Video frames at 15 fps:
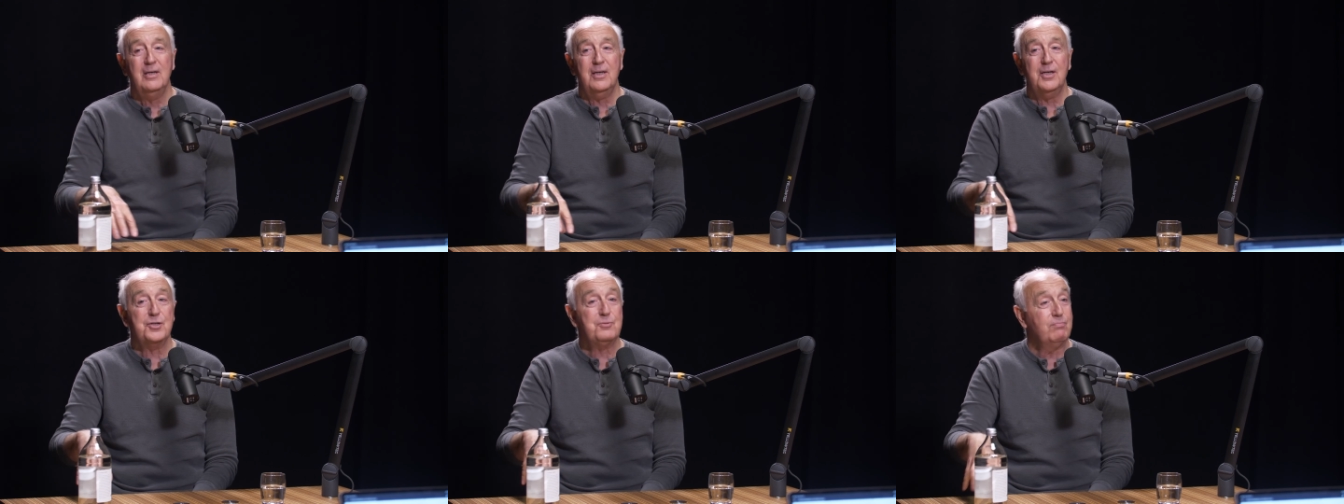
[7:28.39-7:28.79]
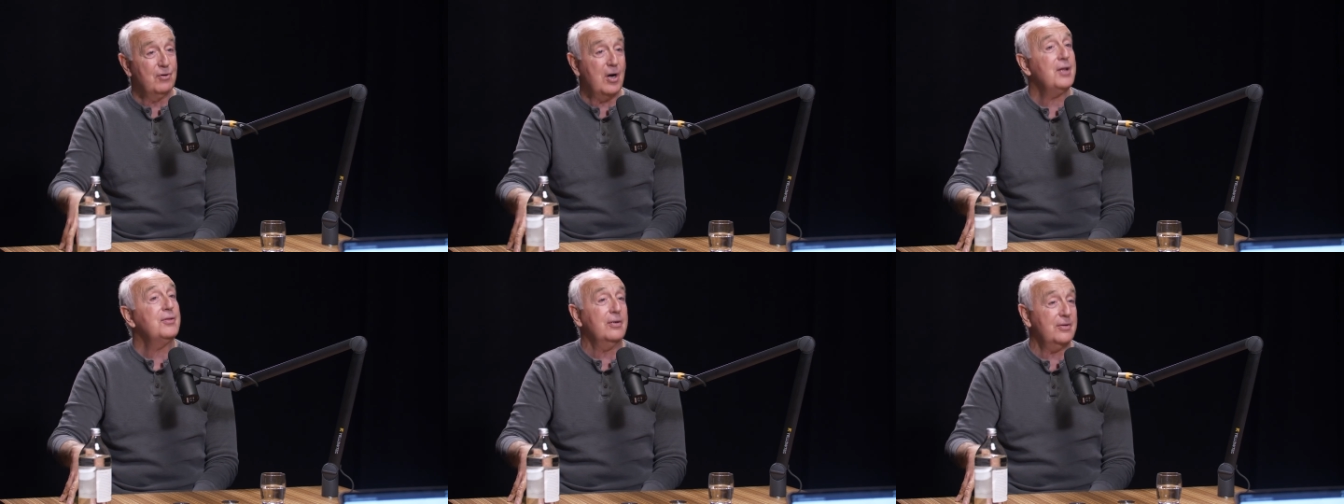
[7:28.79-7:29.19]
His
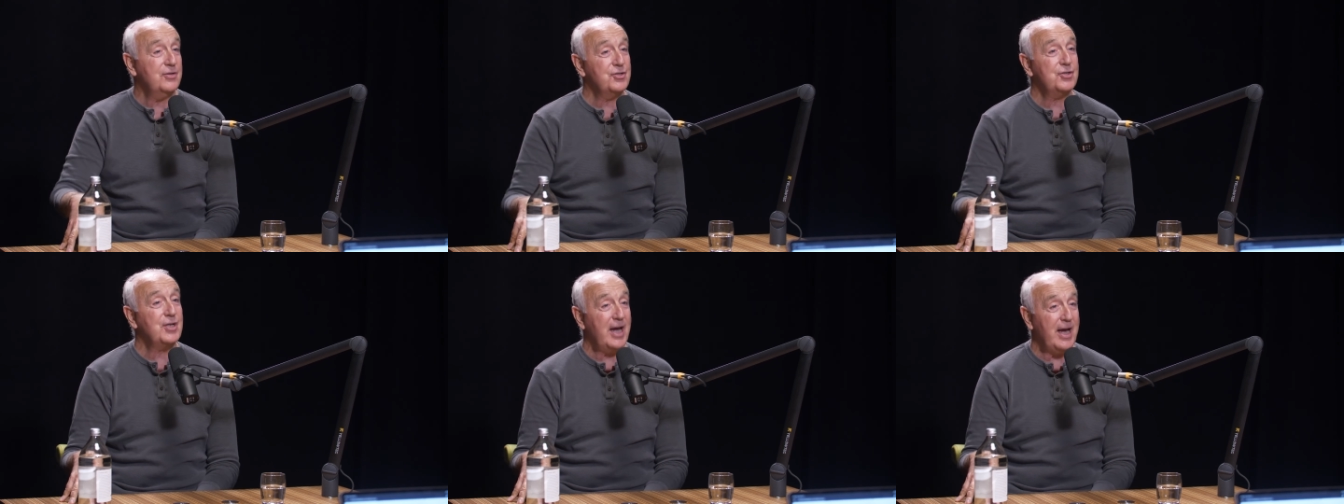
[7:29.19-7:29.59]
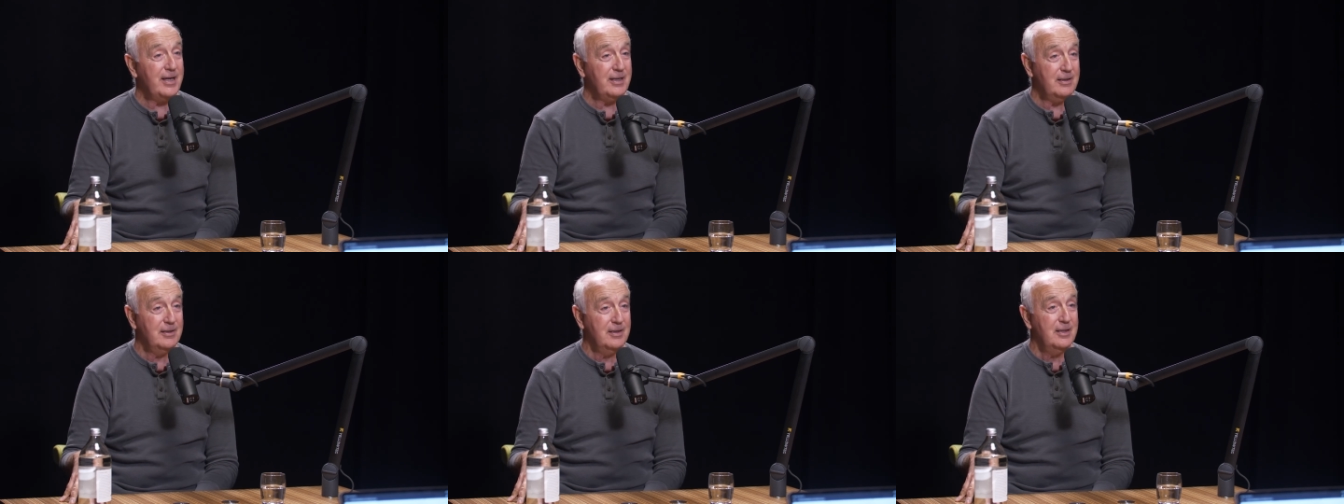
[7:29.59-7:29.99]
brother is his
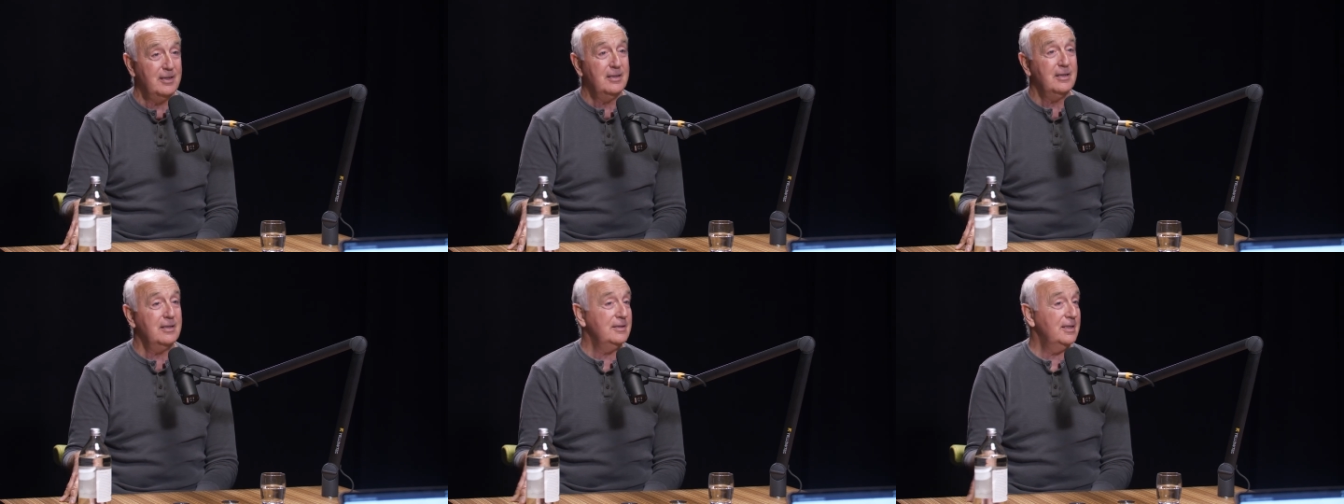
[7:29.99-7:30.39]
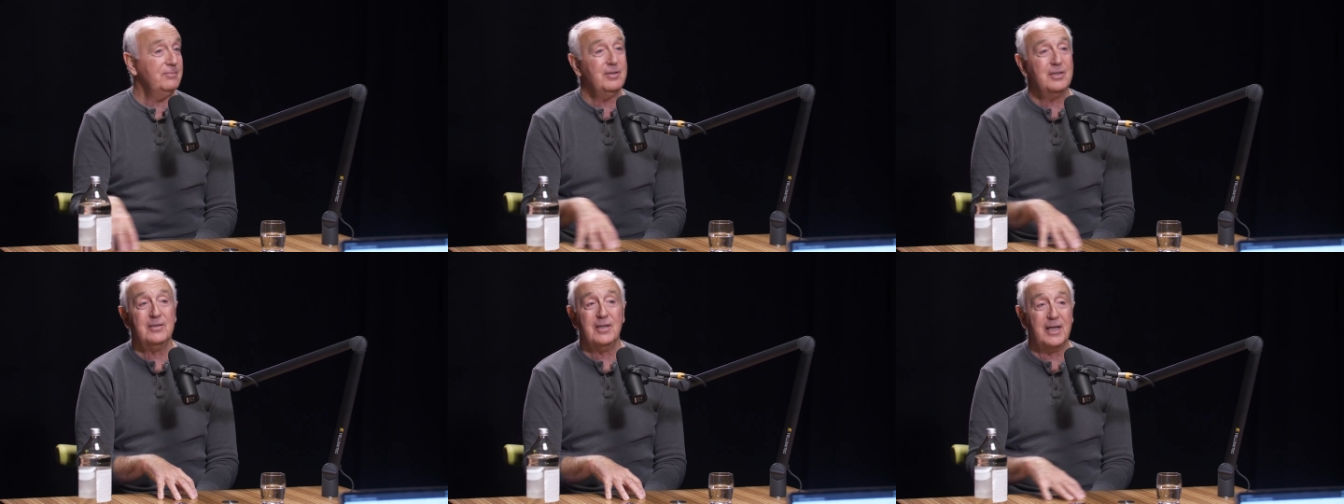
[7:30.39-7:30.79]
caddy and
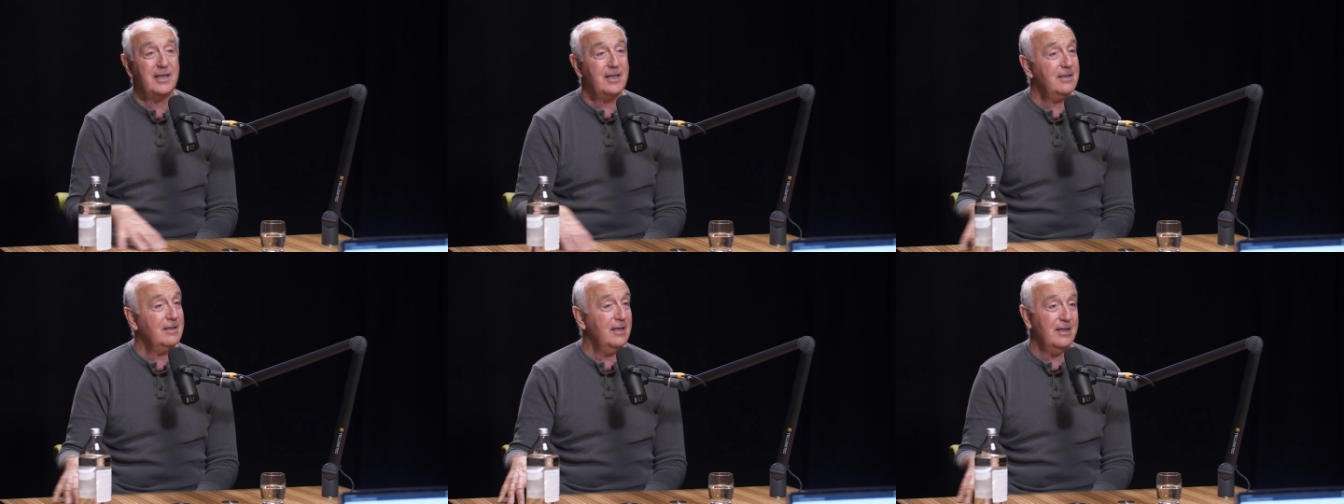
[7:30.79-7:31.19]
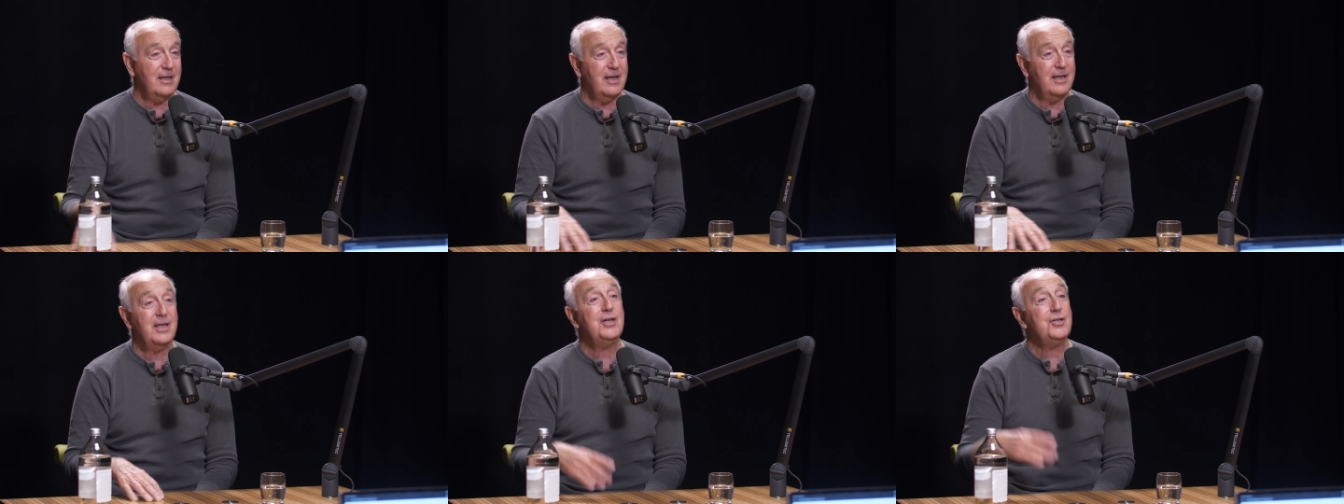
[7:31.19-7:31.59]
they've been like,
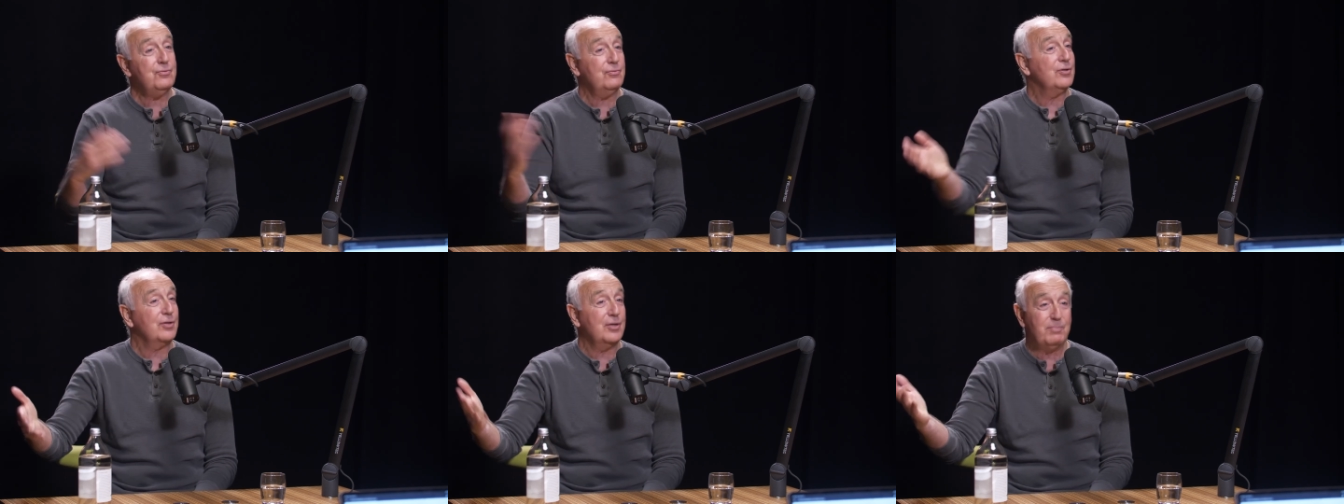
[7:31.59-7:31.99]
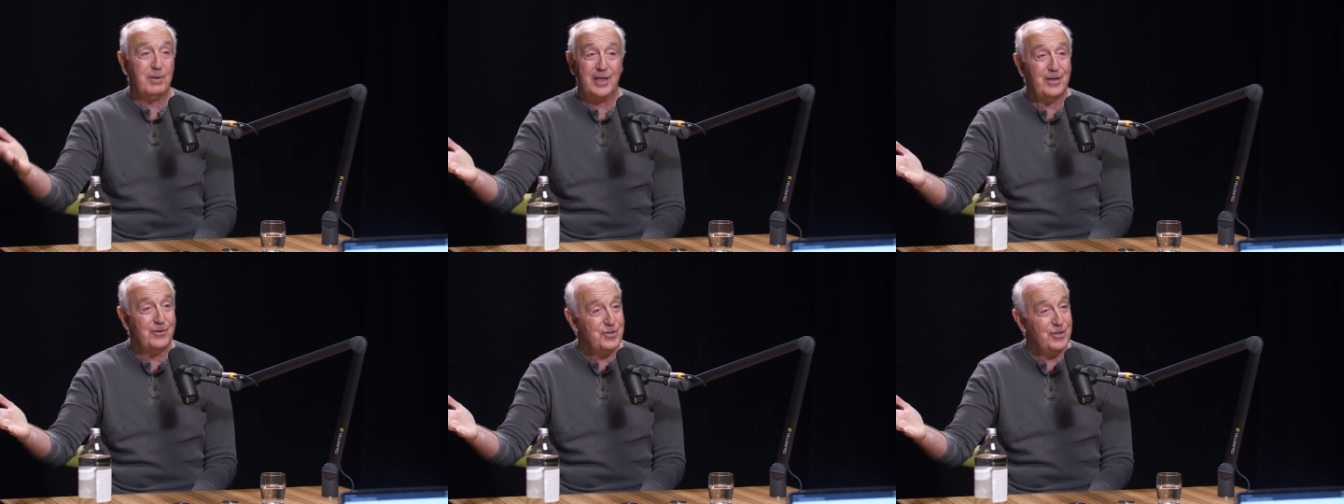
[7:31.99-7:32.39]
and, and he's a real good
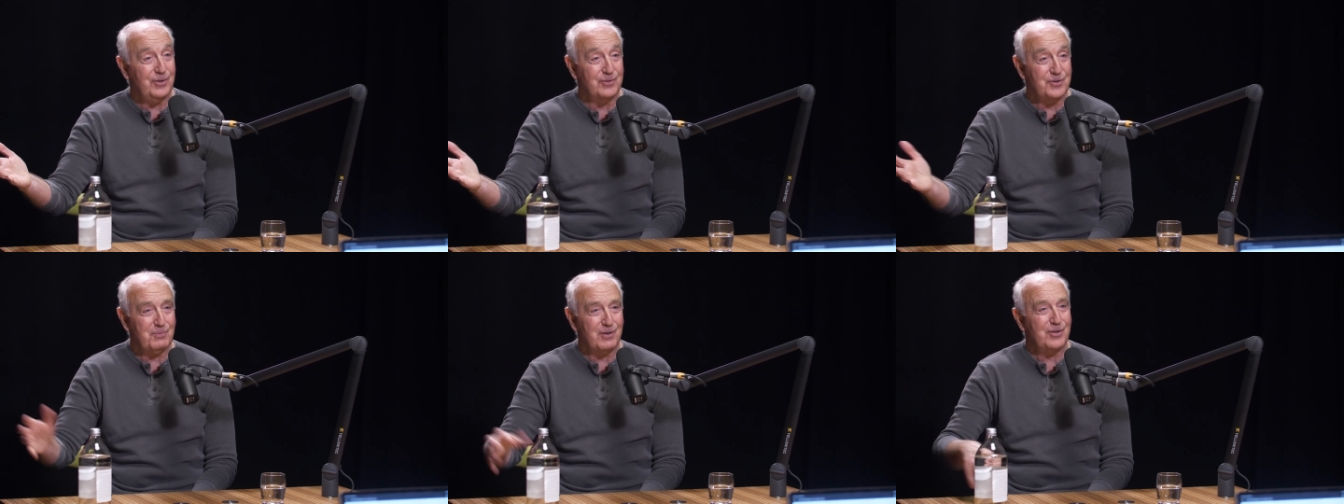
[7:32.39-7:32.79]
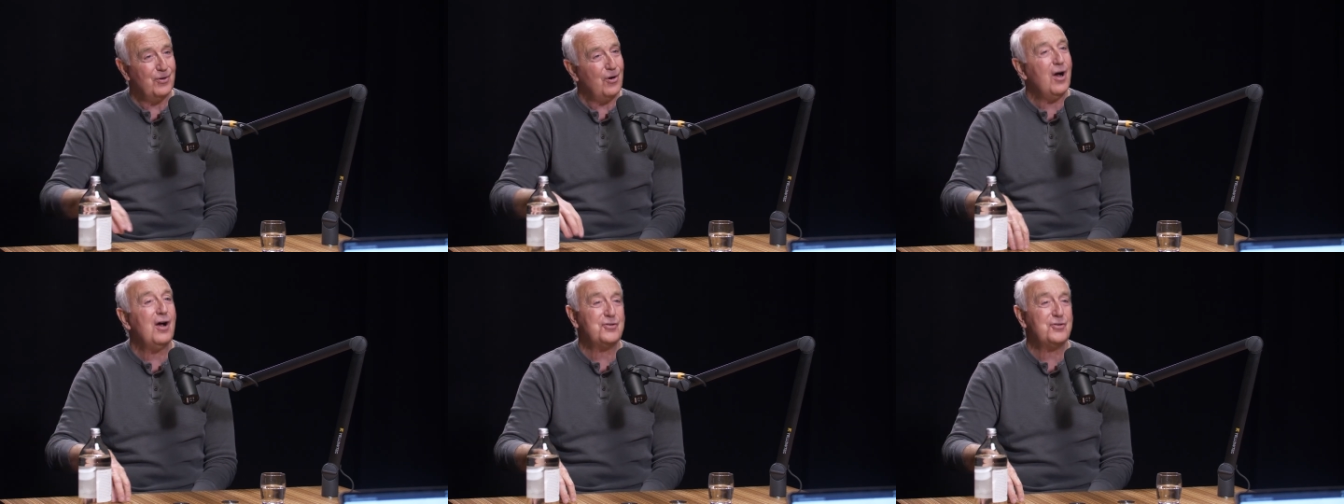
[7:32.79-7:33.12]
player too. His brother uh-huh.